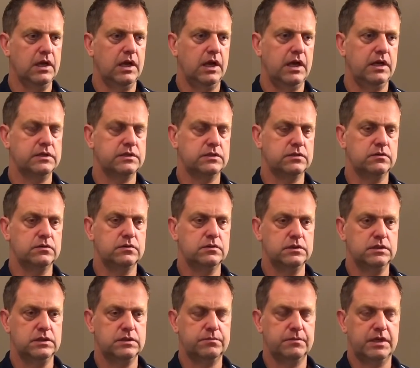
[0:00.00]
And so
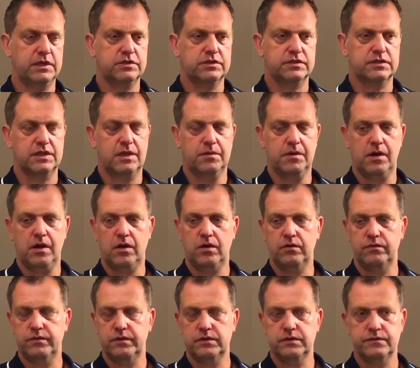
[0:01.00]
it matched somehow
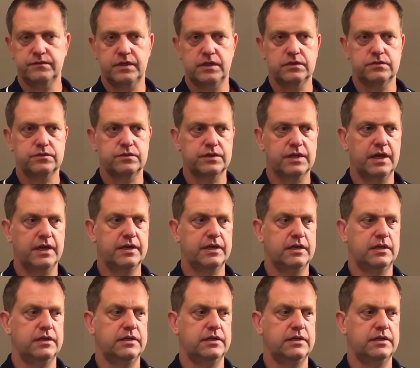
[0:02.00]
very well together,